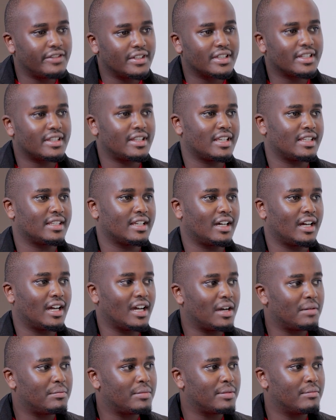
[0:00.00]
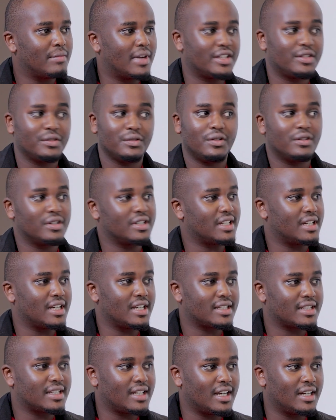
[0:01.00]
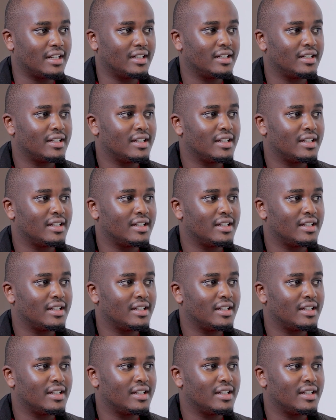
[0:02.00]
feels there's a gap, but yes, you don't understand.